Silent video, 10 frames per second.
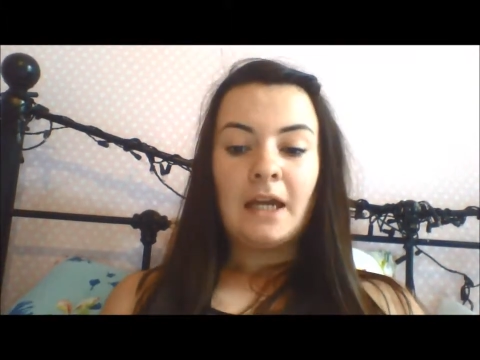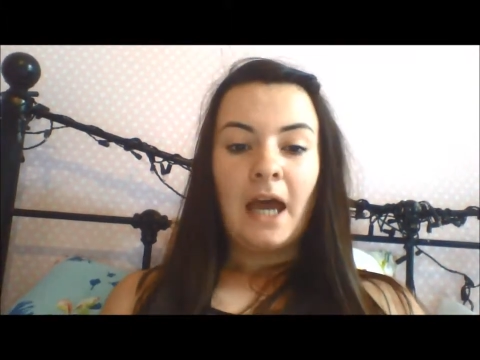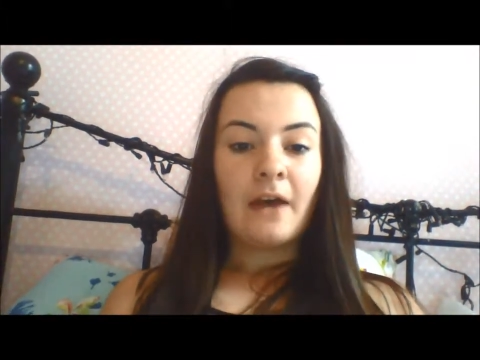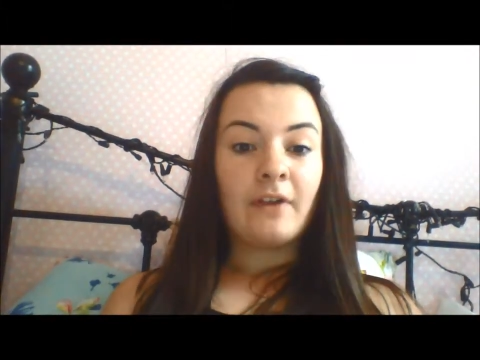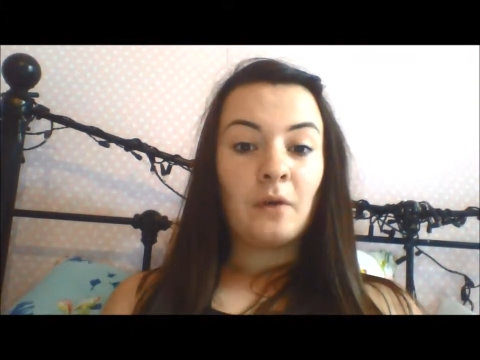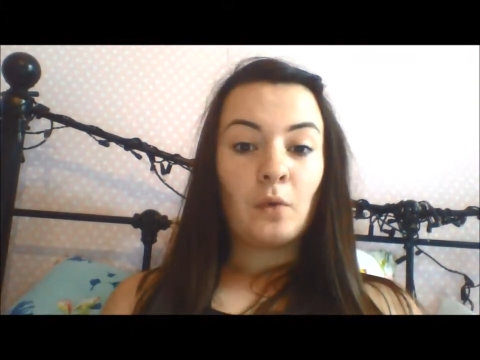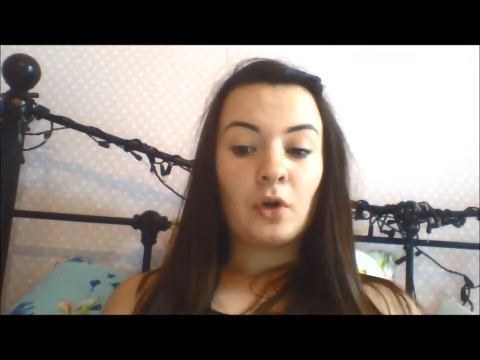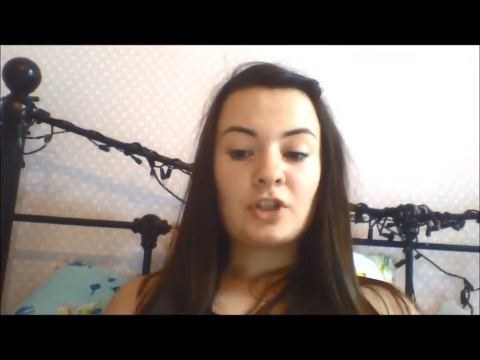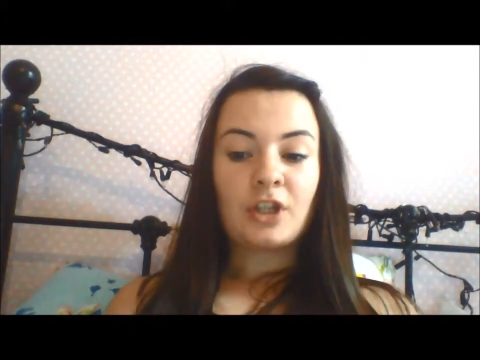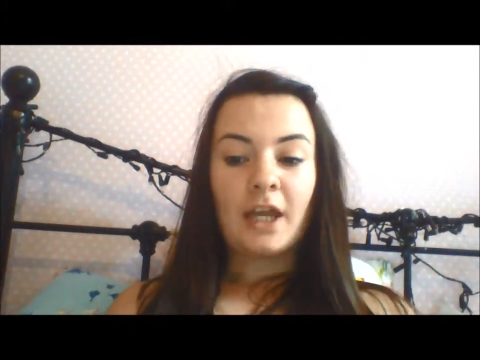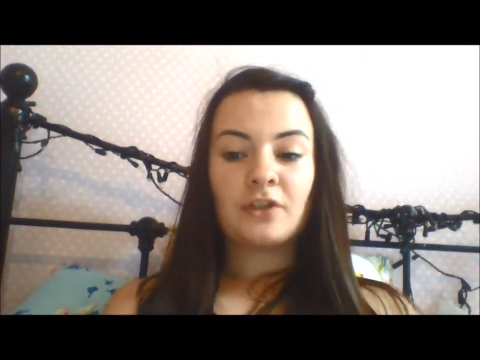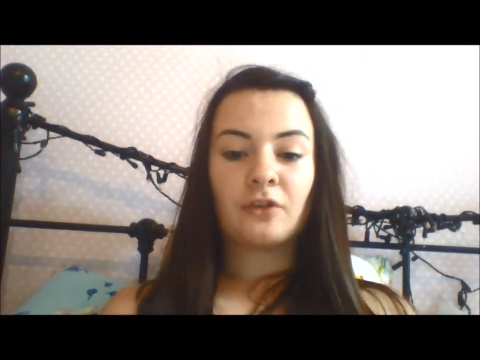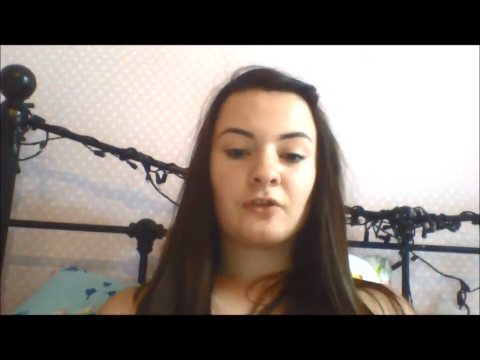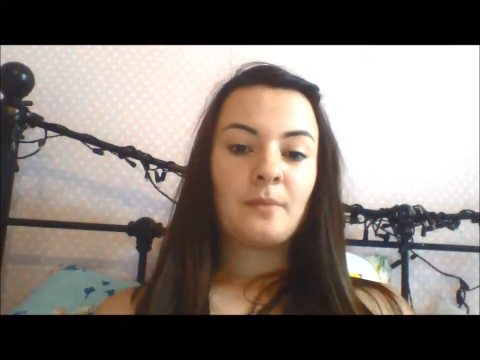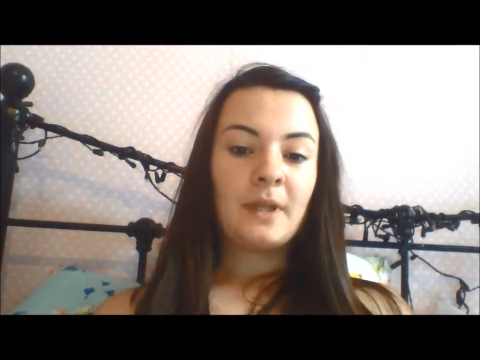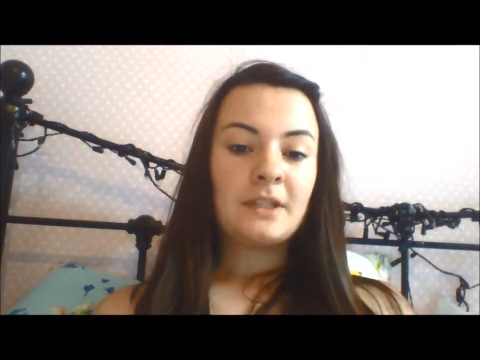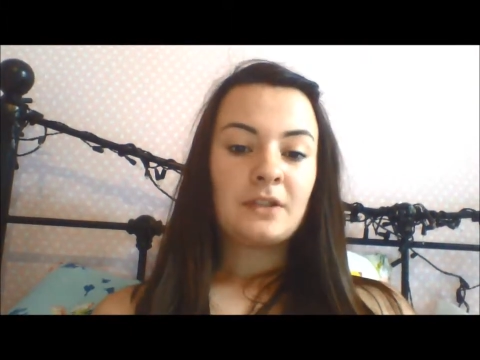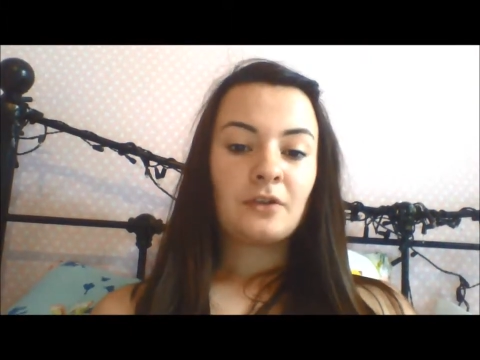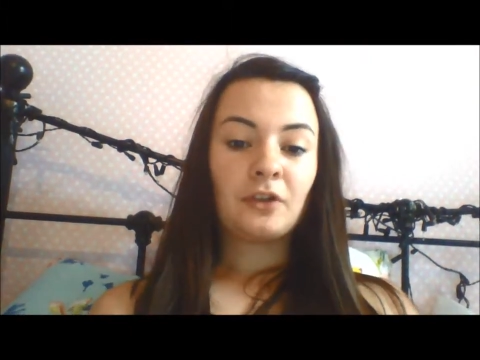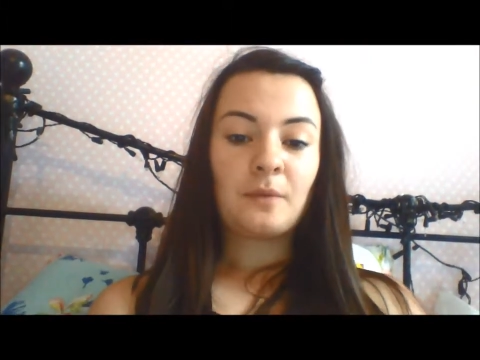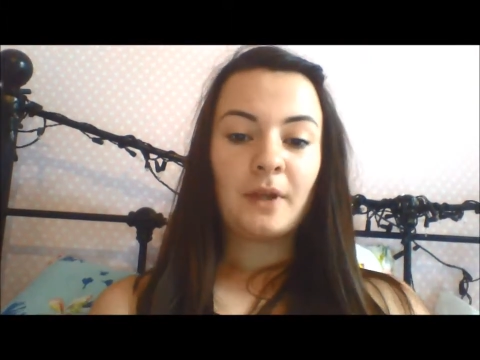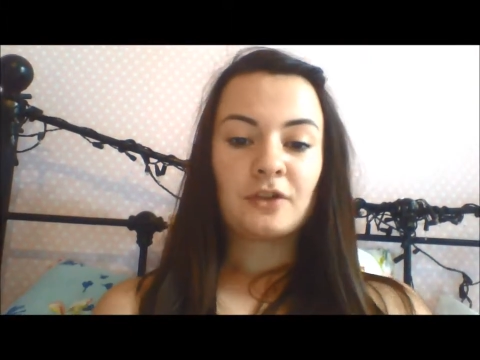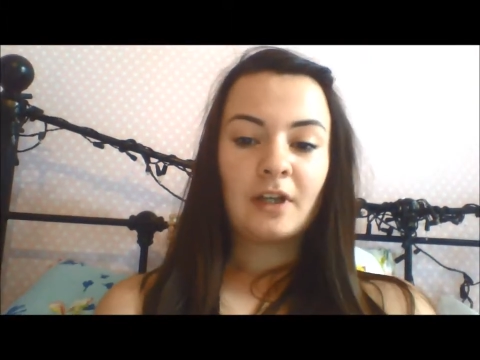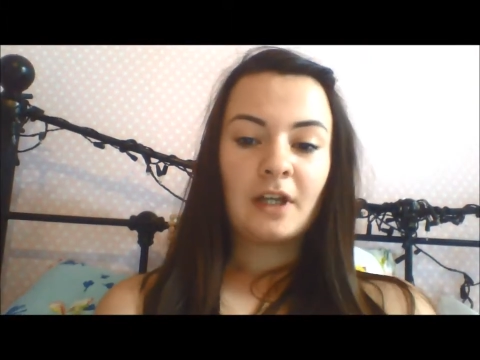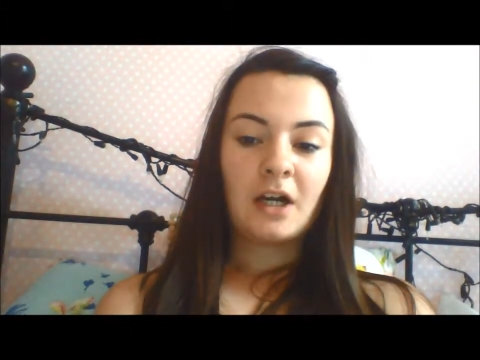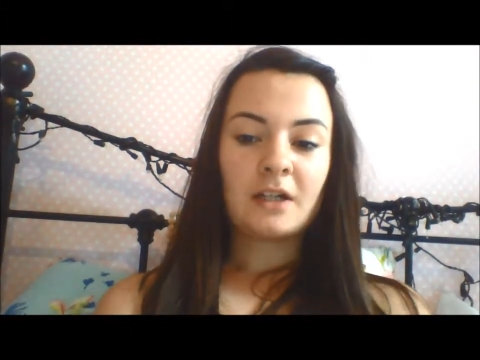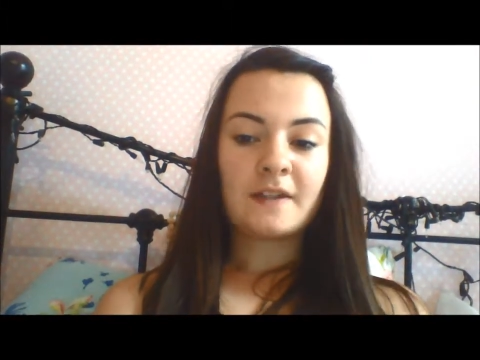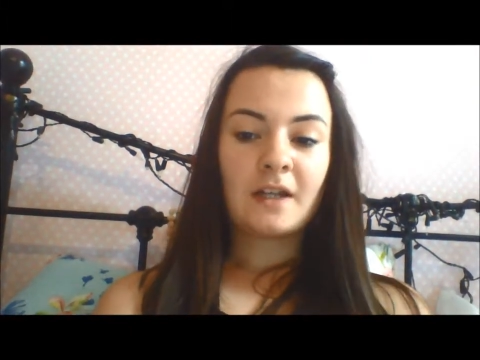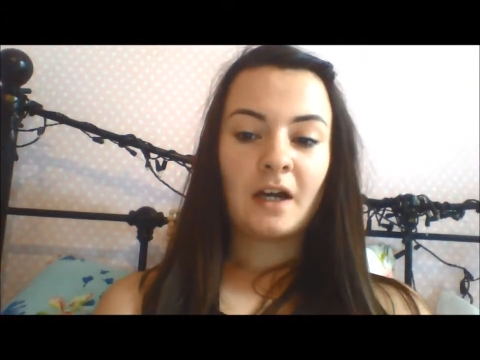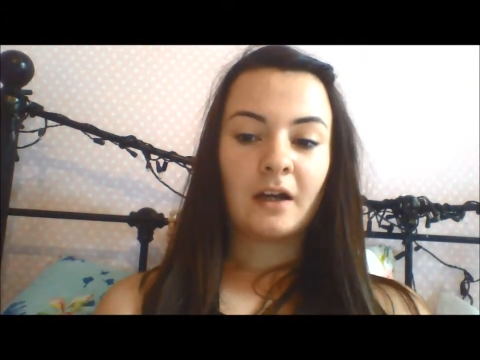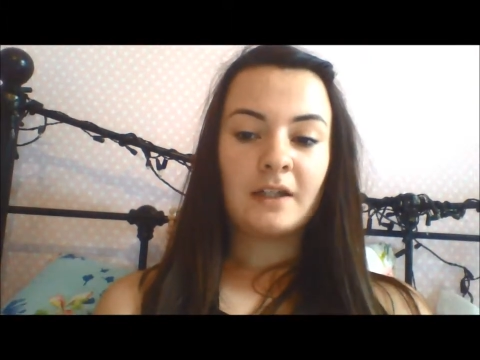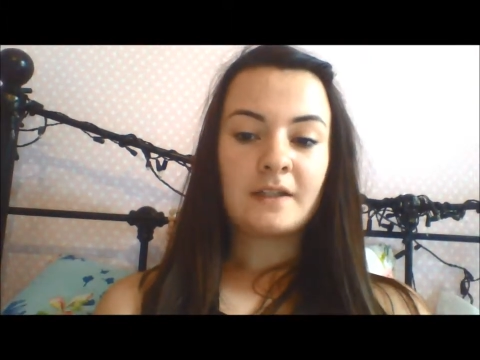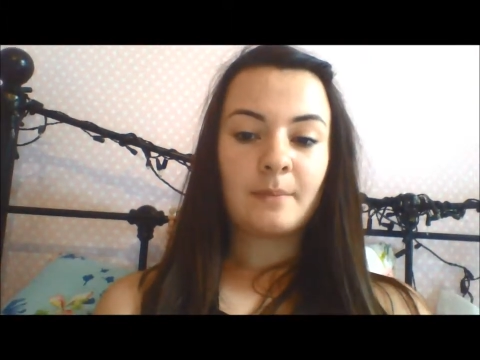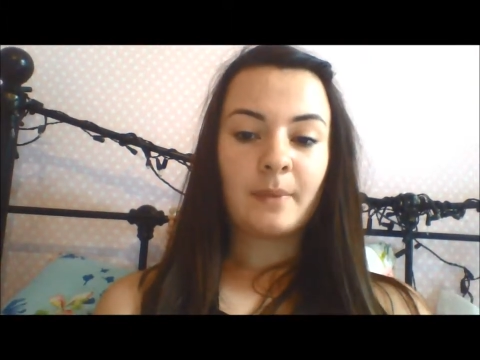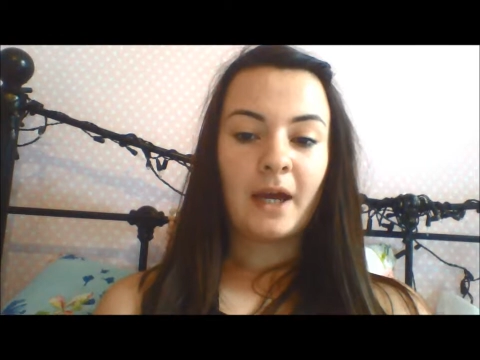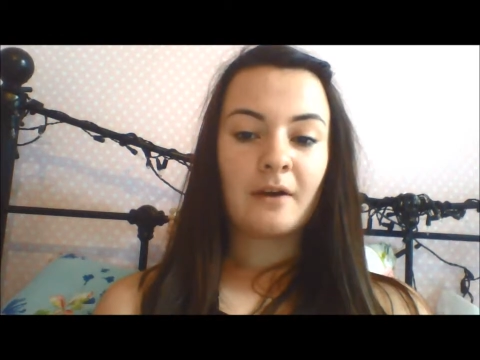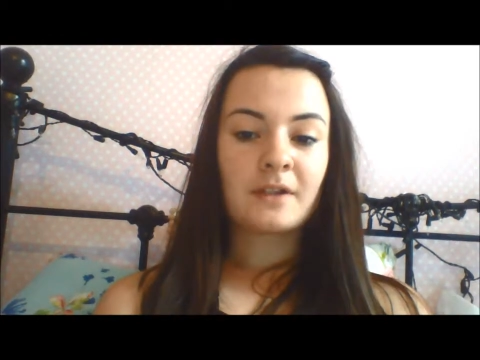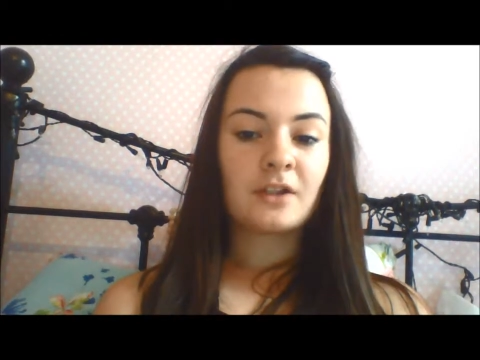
Having watched a documentary last night about